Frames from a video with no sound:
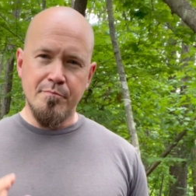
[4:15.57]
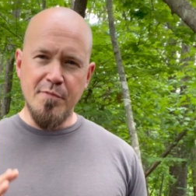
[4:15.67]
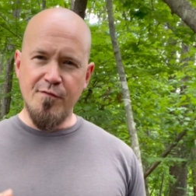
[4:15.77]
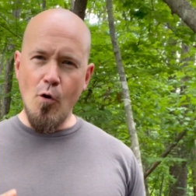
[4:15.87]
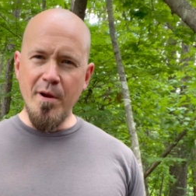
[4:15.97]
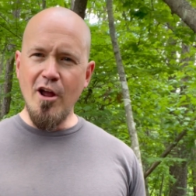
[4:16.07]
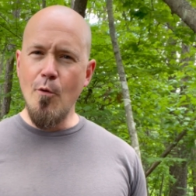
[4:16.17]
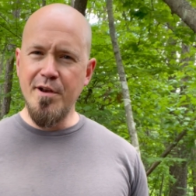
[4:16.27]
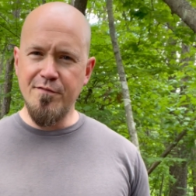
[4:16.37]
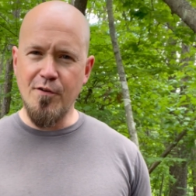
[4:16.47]
Before we
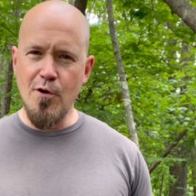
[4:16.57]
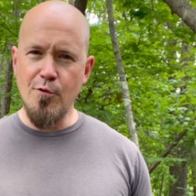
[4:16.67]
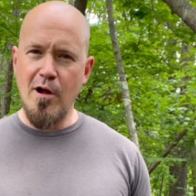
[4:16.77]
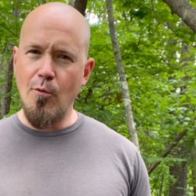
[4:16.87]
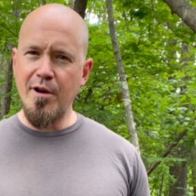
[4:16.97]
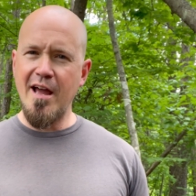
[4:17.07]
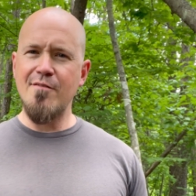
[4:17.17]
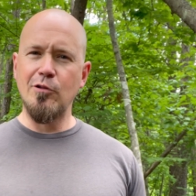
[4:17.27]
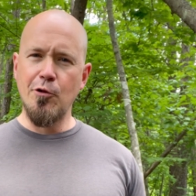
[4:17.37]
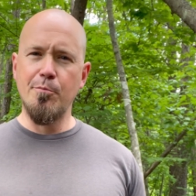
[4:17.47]
go any further, I want to
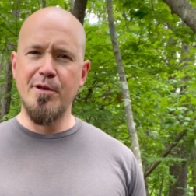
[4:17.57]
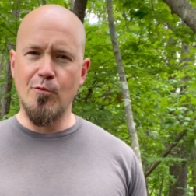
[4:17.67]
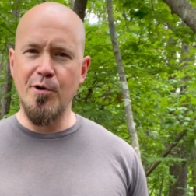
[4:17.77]
have a little bit of